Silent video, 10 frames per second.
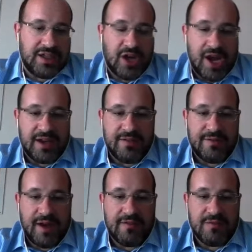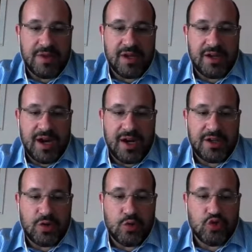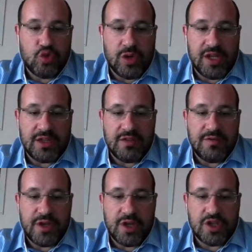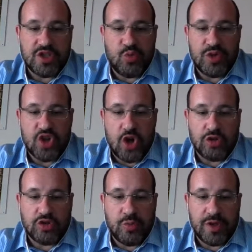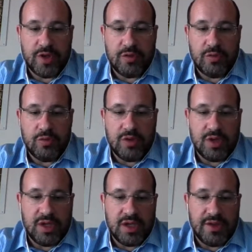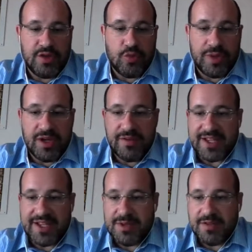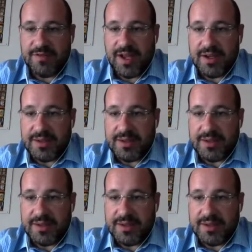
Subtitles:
95 billion are the consolidated figures, which also include the European Investment Fund.